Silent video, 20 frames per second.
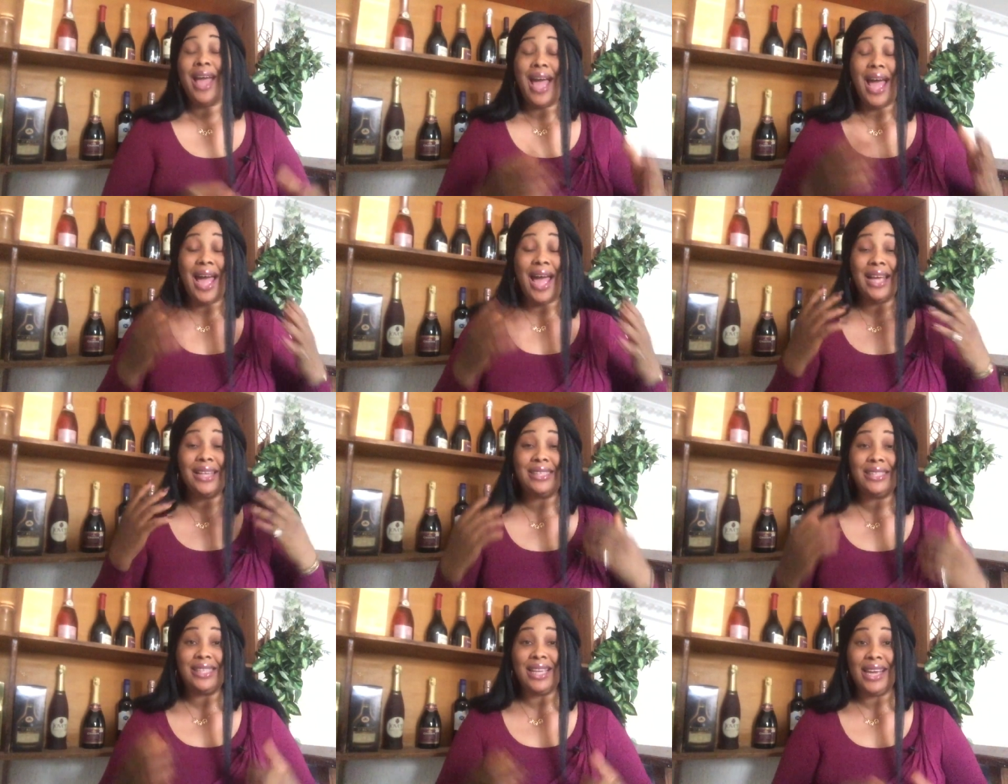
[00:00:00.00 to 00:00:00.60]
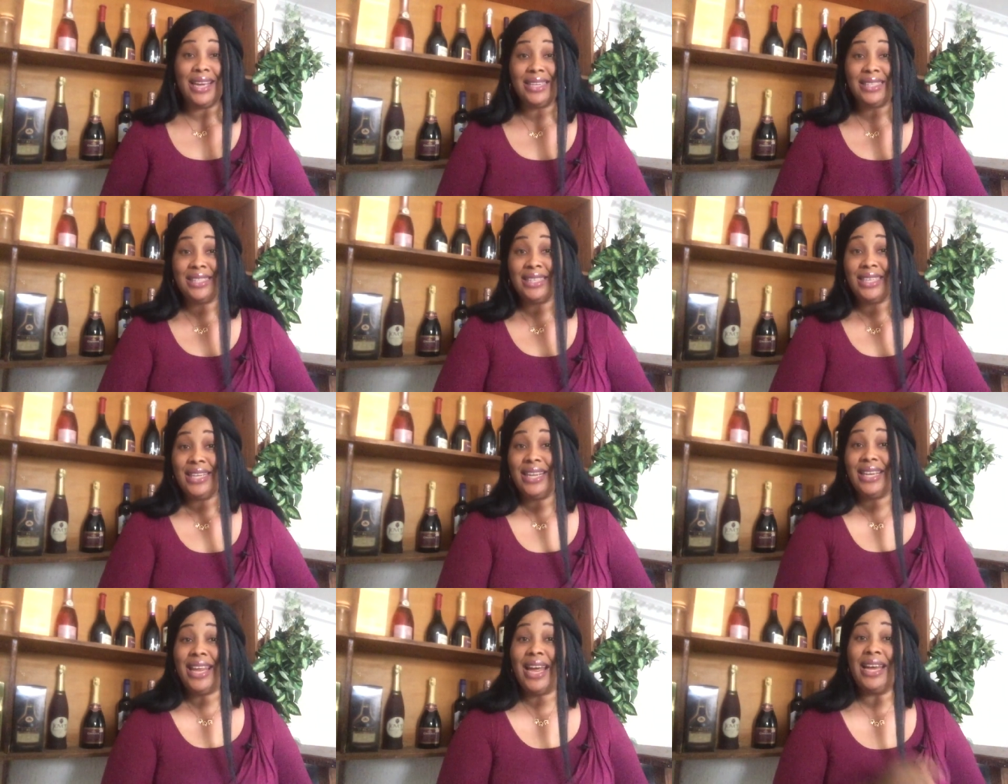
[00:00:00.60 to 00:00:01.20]
I said
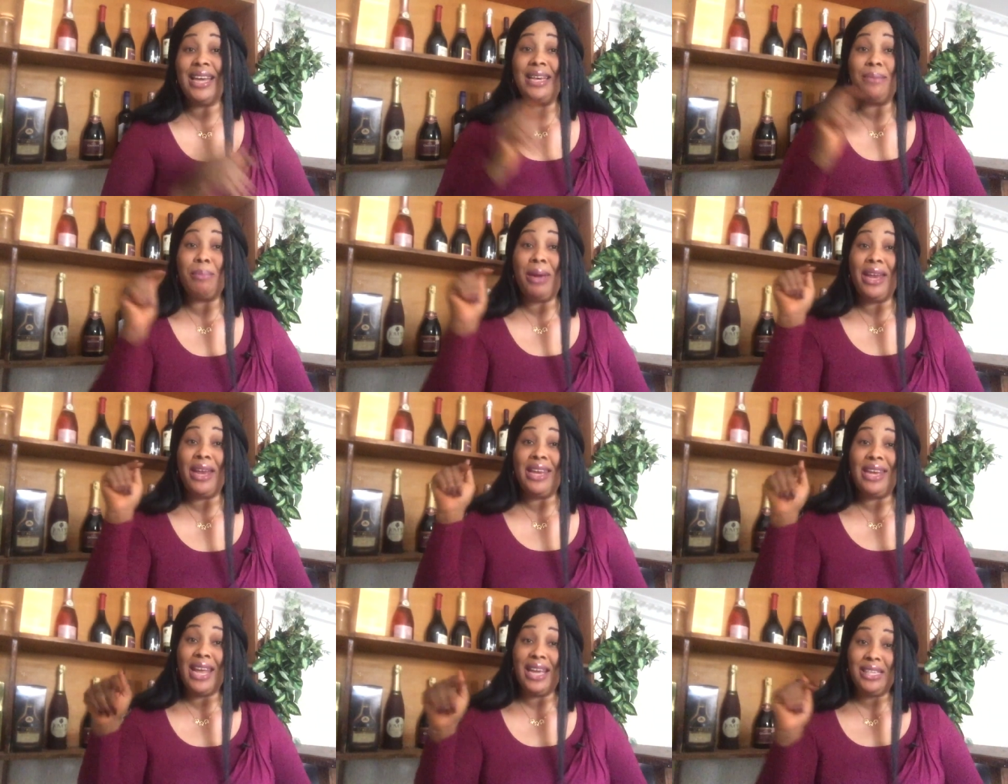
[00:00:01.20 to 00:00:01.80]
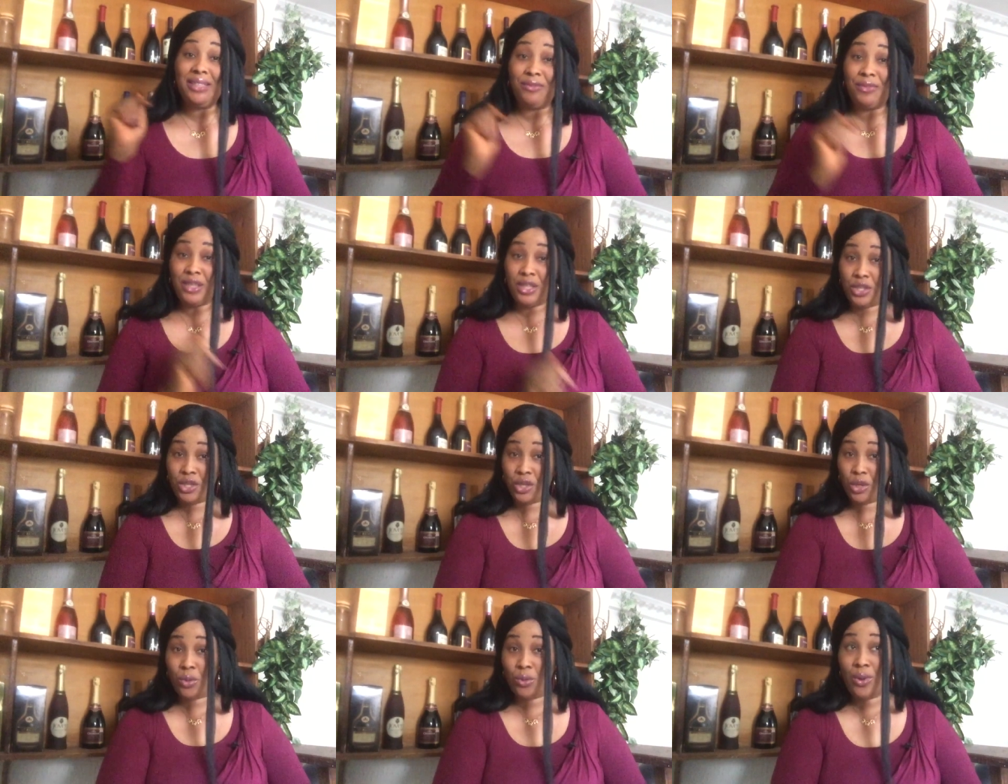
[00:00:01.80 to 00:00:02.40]
that in my next
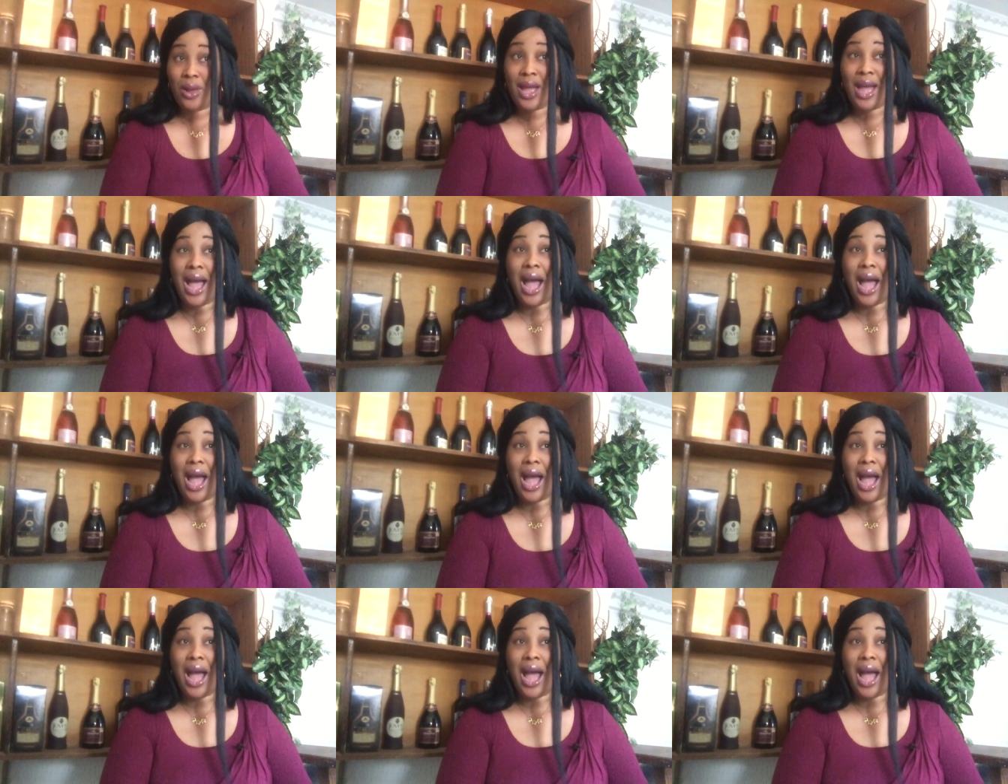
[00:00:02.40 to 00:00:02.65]
video,